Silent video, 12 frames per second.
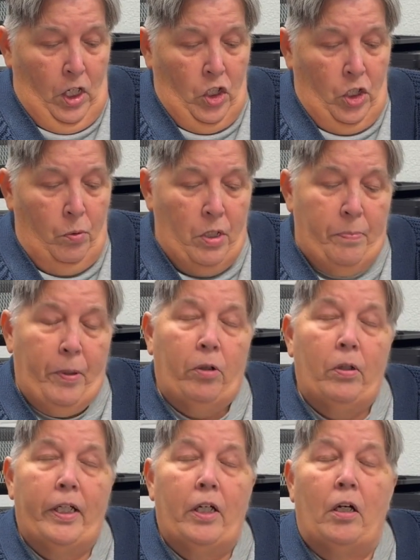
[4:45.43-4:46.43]
She was
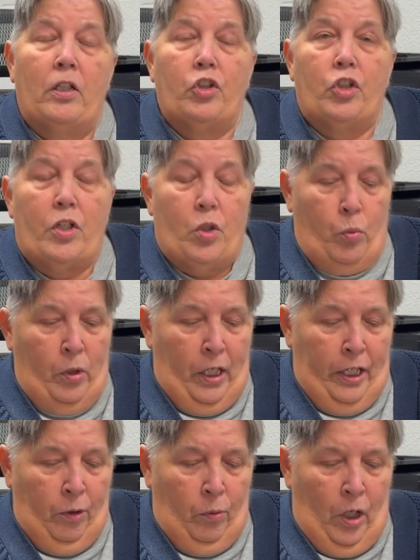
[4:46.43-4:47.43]
barely conscious when
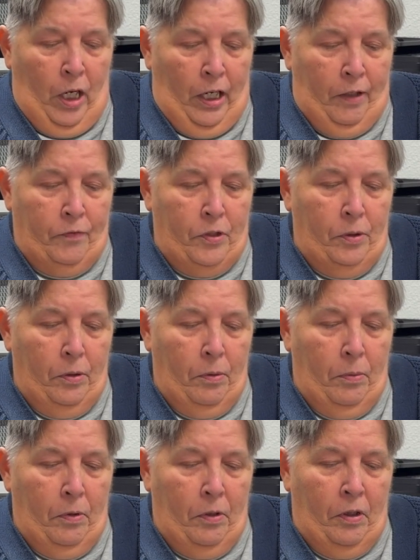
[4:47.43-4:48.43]
I arrived.
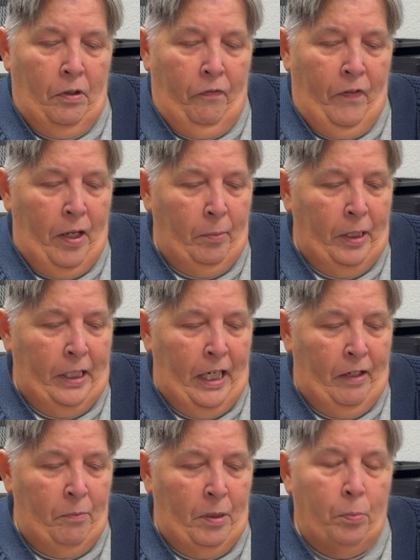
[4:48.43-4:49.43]
The family
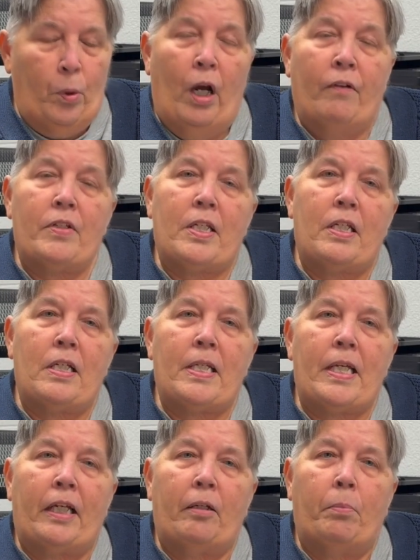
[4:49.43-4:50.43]
gave me privacy to
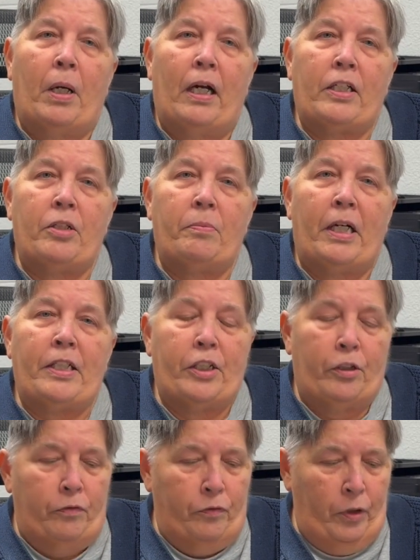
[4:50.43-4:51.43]
say goodbye to my
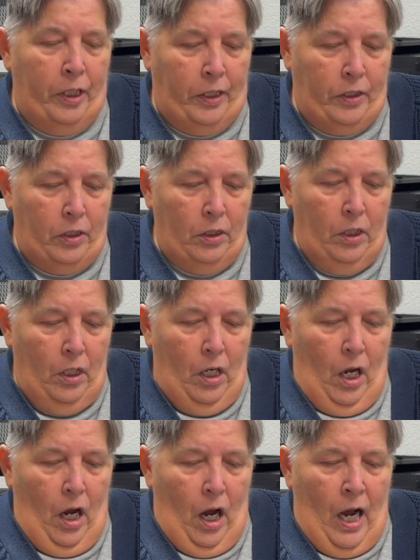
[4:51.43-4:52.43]
dear friend.
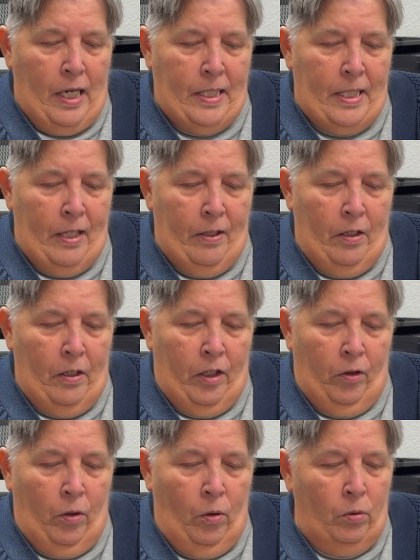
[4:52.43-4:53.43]
I sat
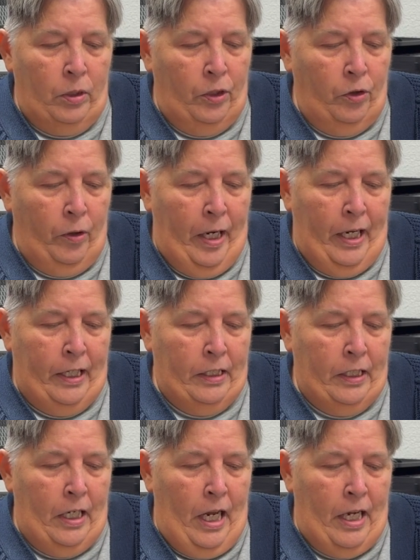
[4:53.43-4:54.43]
there holding her
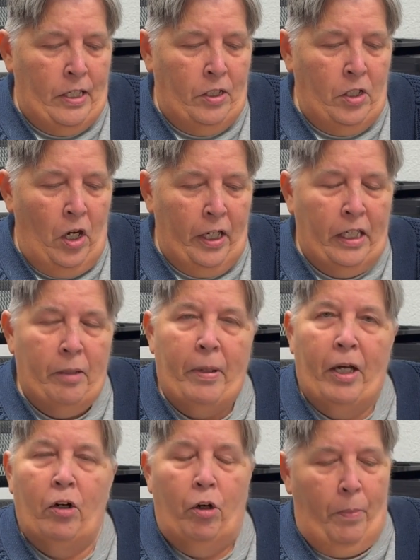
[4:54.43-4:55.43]
hand and talking
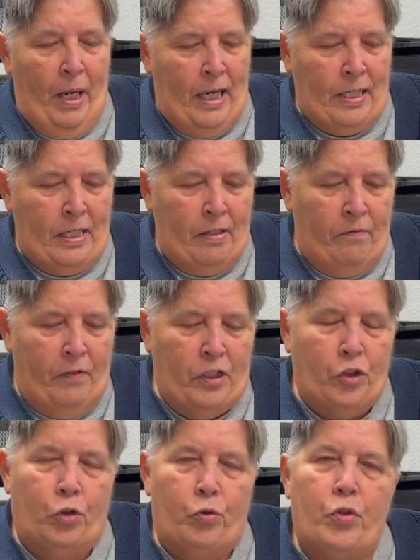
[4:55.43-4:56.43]
about our past
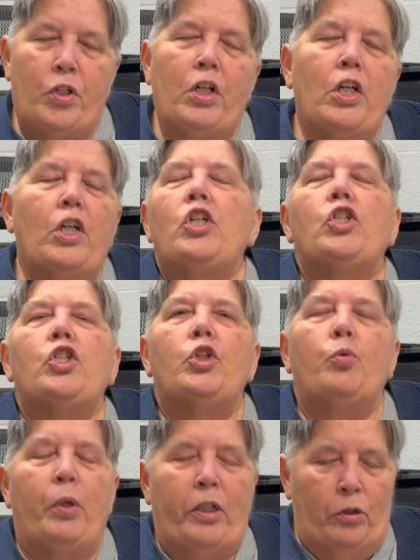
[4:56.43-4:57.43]
adventures. She
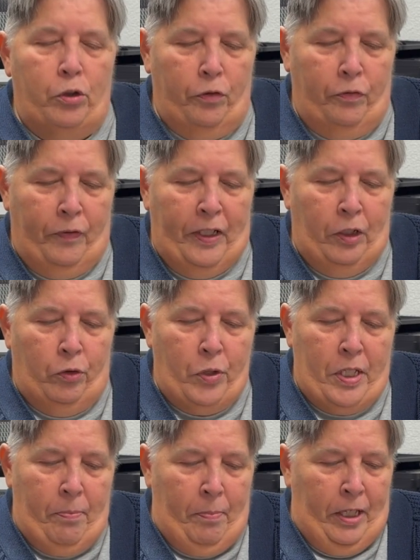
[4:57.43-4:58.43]
wiggled her
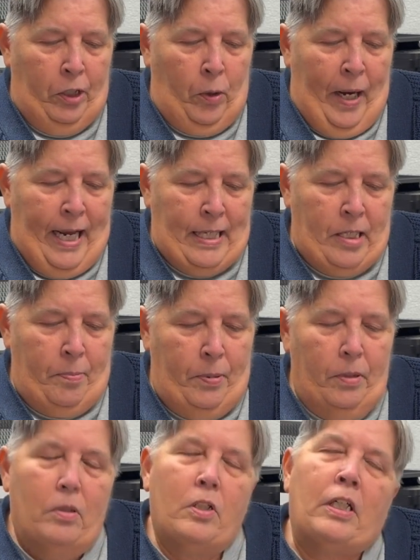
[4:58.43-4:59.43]
fingers in my grasp
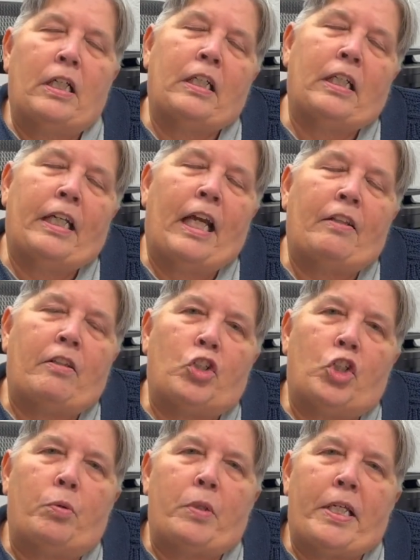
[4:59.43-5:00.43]
to indicate that
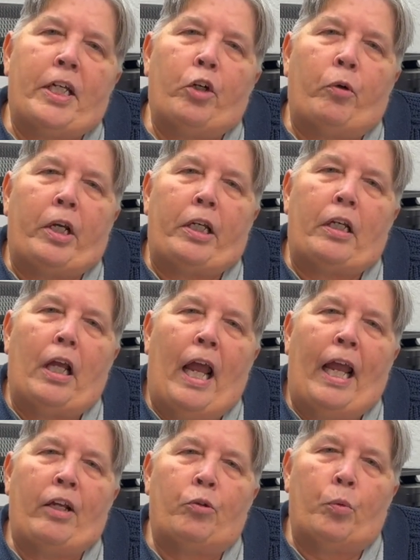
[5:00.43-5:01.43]
she was hearing and